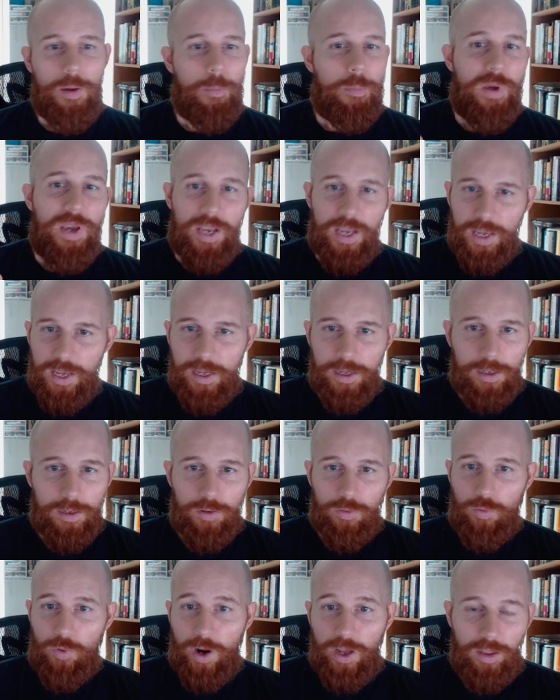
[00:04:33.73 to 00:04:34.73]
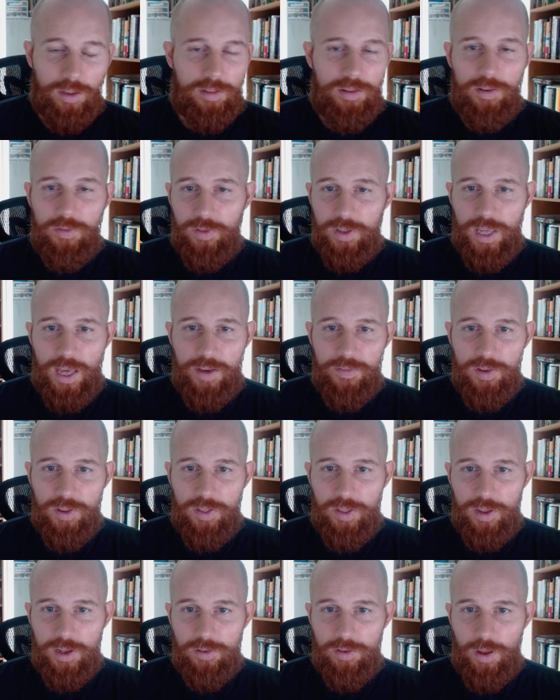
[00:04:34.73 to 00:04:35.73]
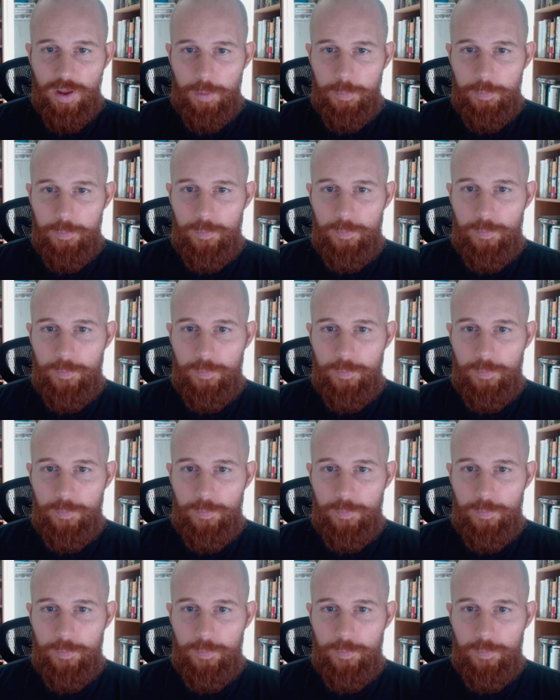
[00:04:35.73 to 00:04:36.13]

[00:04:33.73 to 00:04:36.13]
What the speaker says: Picking relatively heavy things up,